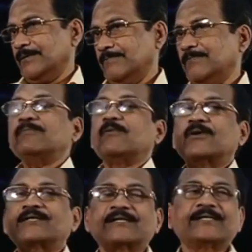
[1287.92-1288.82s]
Minimum
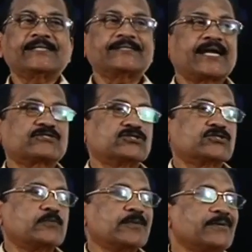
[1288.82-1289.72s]
alternative tax is
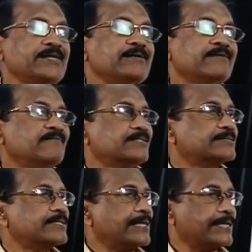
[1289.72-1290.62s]
to be paid, which is
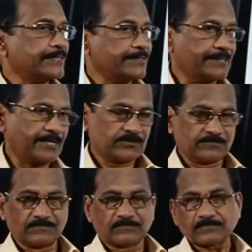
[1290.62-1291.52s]
a direct tax.
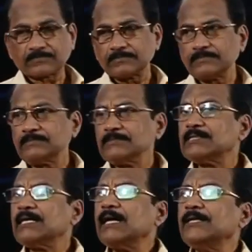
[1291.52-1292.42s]

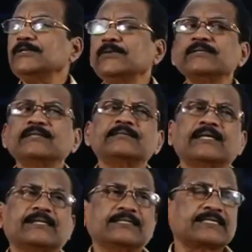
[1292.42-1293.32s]
And you know
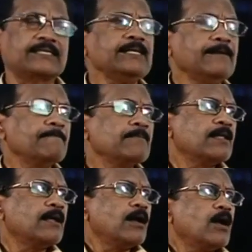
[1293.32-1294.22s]
that recently,
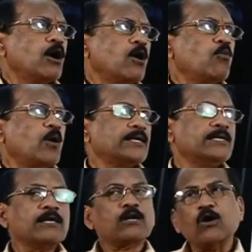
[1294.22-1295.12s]
while
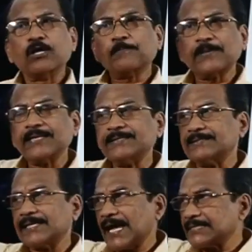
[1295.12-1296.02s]
corporate
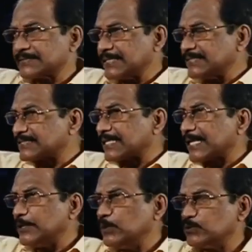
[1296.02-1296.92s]
tax is
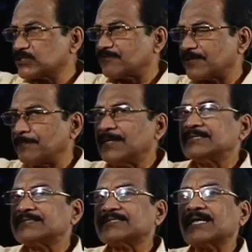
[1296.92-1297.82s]
reduced from
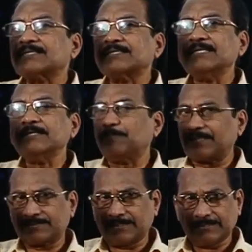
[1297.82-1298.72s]

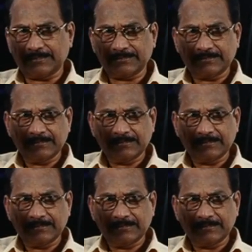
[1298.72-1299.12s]
30%,